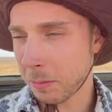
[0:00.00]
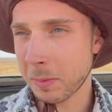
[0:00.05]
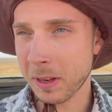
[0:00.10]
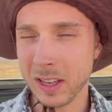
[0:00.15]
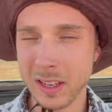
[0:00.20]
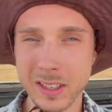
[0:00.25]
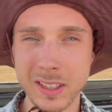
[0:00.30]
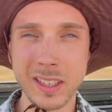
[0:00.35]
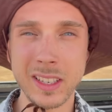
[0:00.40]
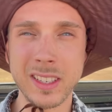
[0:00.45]

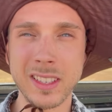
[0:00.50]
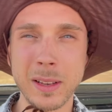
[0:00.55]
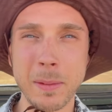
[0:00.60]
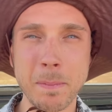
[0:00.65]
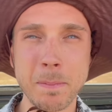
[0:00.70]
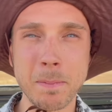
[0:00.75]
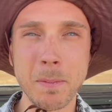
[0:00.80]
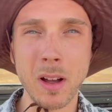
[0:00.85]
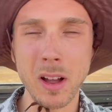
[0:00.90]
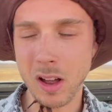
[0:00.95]
because it's a,
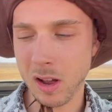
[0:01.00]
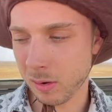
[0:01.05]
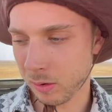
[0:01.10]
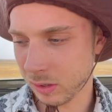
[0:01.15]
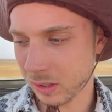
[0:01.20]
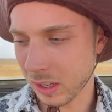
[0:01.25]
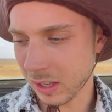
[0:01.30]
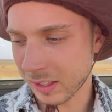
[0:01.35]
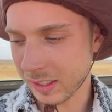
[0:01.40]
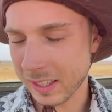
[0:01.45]
oh,
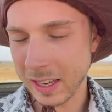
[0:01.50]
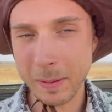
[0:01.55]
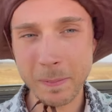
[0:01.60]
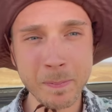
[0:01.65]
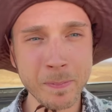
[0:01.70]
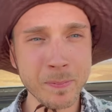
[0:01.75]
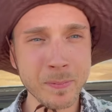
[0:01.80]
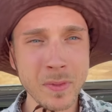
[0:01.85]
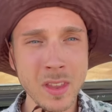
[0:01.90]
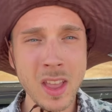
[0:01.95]
it's not the same?
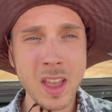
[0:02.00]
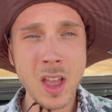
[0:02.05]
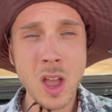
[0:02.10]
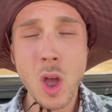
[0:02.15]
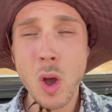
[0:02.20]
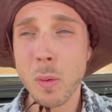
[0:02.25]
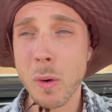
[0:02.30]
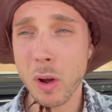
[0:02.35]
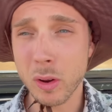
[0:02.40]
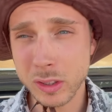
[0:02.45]

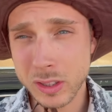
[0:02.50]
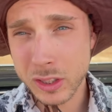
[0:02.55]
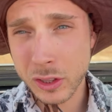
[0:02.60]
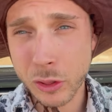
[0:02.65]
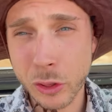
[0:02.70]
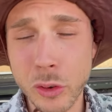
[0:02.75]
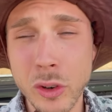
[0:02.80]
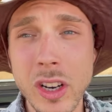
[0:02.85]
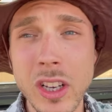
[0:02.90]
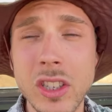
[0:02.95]
Well, it's
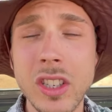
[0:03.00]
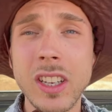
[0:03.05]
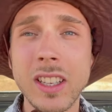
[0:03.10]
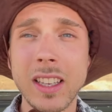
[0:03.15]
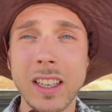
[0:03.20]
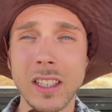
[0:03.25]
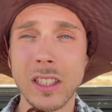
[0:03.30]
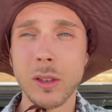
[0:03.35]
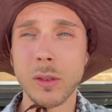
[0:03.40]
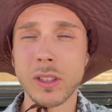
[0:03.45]
three
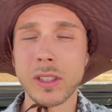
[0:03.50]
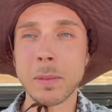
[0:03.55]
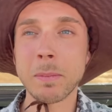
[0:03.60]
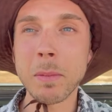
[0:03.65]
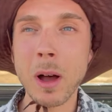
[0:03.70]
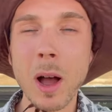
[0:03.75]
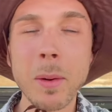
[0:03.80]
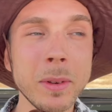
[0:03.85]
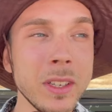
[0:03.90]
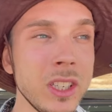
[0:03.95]
cheetahs, so it's a
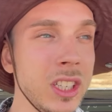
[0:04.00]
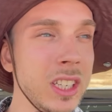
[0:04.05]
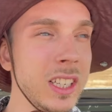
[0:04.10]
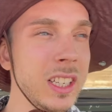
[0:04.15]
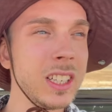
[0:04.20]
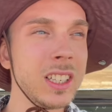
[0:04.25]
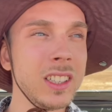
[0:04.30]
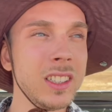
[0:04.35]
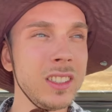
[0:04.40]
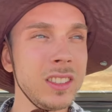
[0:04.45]
mama
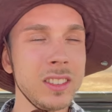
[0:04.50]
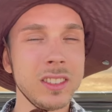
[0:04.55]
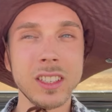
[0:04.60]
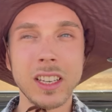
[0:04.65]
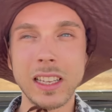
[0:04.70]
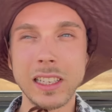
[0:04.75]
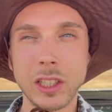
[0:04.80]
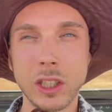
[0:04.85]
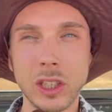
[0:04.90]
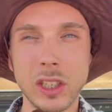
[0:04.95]
cheetah.
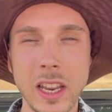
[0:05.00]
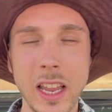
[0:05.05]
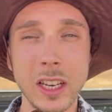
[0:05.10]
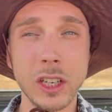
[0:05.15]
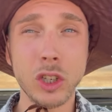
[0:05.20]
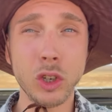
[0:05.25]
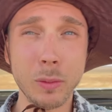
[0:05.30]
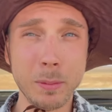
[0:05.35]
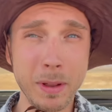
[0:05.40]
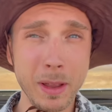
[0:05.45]
Is it three? And
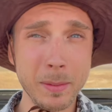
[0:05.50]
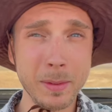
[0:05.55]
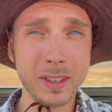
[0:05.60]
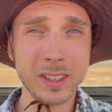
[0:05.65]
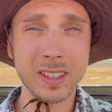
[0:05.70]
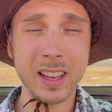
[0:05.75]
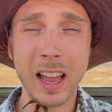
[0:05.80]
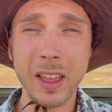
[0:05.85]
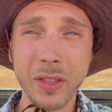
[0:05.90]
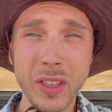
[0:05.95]
two
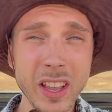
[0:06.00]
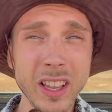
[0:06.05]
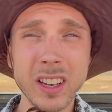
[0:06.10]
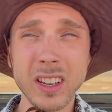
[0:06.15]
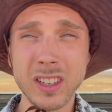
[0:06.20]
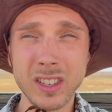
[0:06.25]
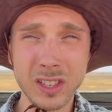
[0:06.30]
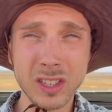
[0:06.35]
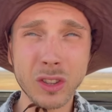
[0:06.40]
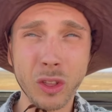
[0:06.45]
babies. I think
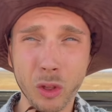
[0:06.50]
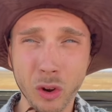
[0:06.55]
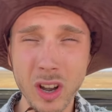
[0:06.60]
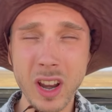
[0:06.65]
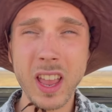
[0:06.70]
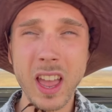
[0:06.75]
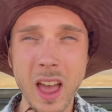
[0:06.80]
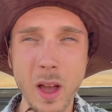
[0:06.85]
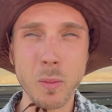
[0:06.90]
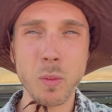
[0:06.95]
there's
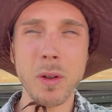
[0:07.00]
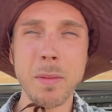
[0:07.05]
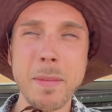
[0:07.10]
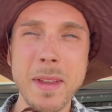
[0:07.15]
three, yeah, one